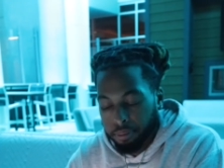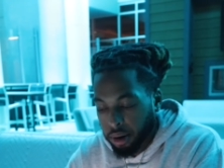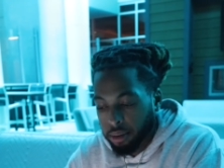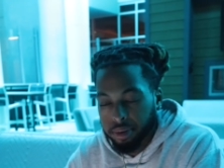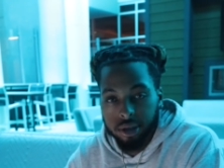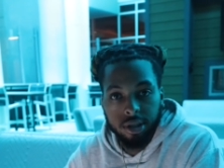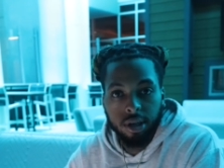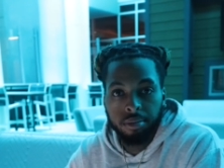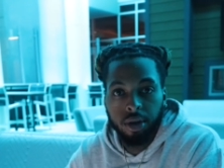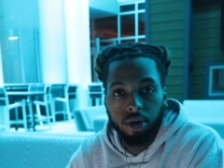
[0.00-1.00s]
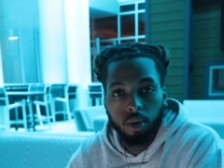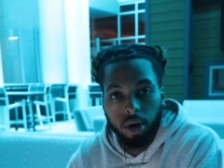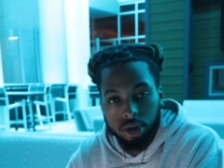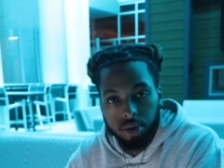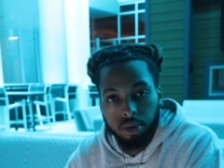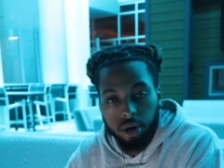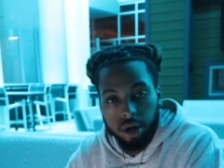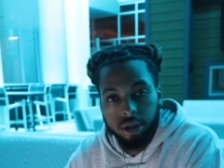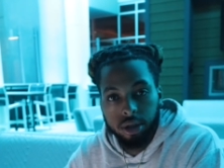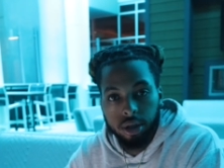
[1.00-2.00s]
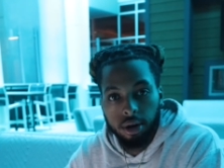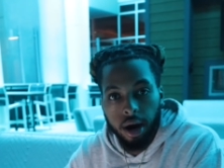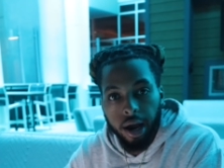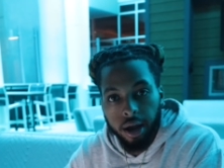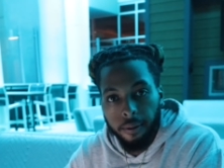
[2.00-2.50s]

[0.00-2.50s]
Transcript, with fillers: Purpose is something you work towards, right?